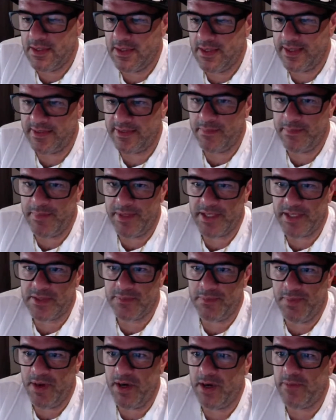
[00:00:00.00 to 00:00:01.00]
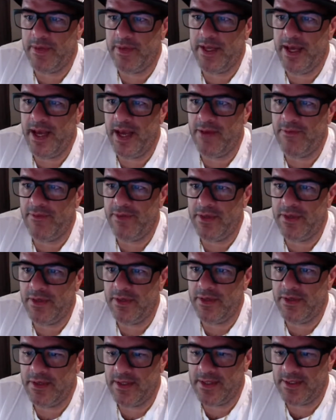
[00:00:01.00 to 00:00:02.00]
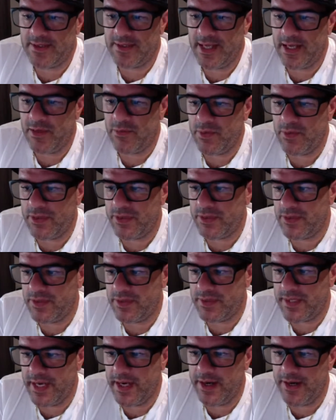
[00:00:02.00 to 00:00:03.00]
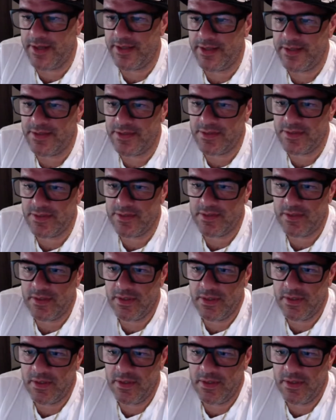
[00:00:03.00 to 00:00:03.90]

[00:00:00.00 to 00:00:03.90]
Like the biggest bird we have here is like one of those herons.